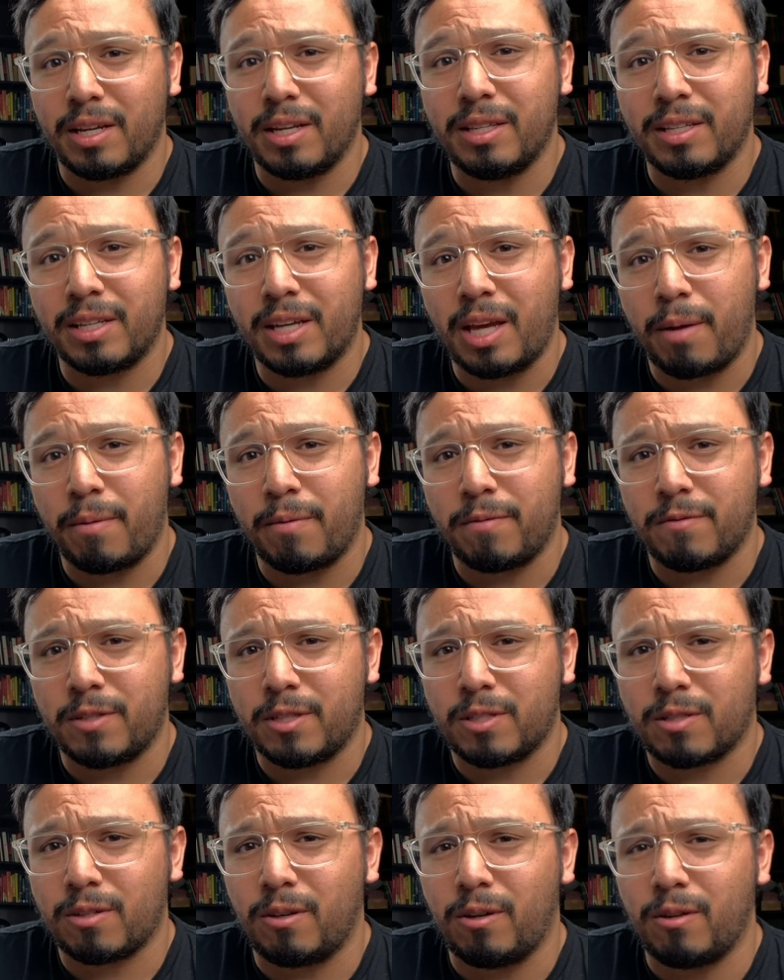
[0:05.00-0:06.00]
the game of
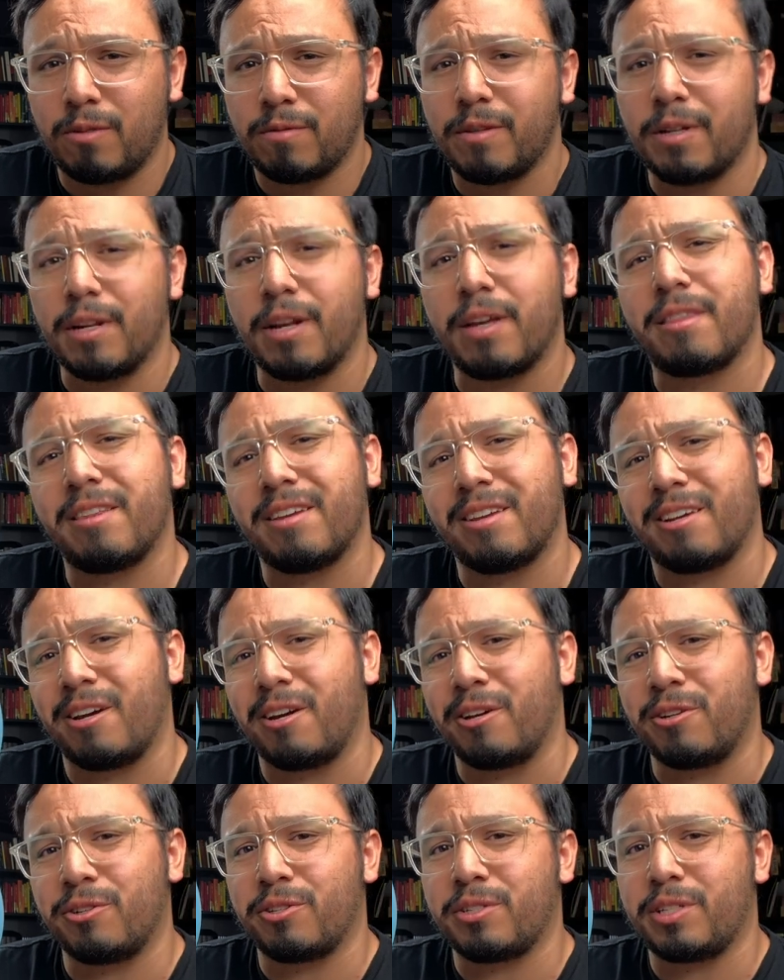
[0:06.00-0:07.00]
disc golf, and I think I
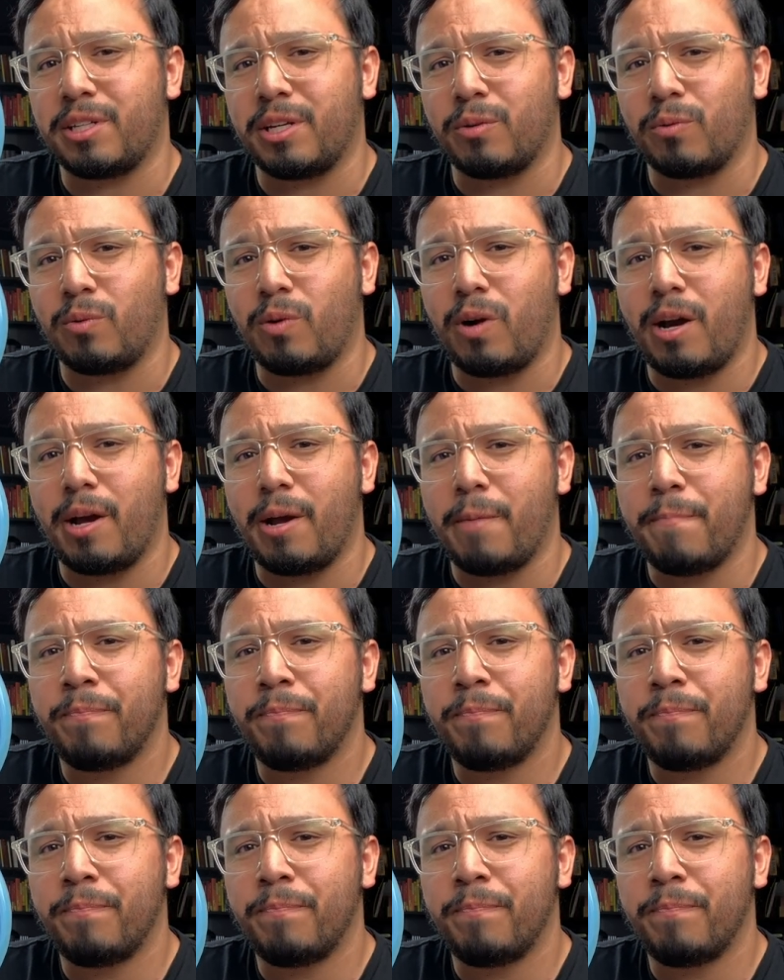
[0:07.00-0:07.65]
understand why.